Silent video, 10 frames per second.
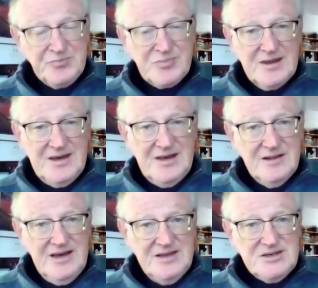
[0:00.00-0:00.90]
he
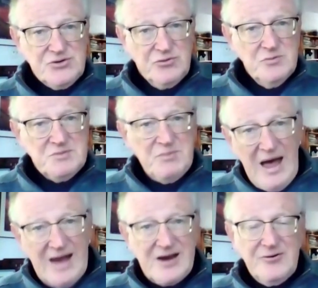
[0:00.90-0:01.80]
leads his troops back
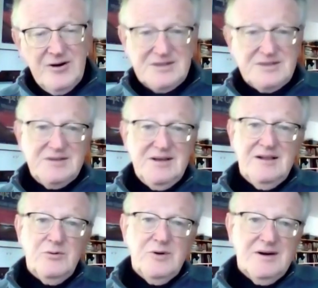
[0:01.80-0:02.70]
across the
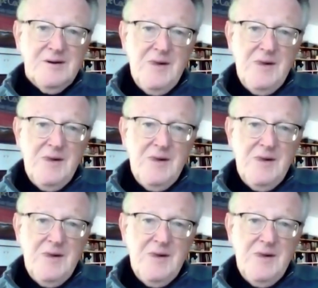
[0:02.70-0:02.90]
Delaware.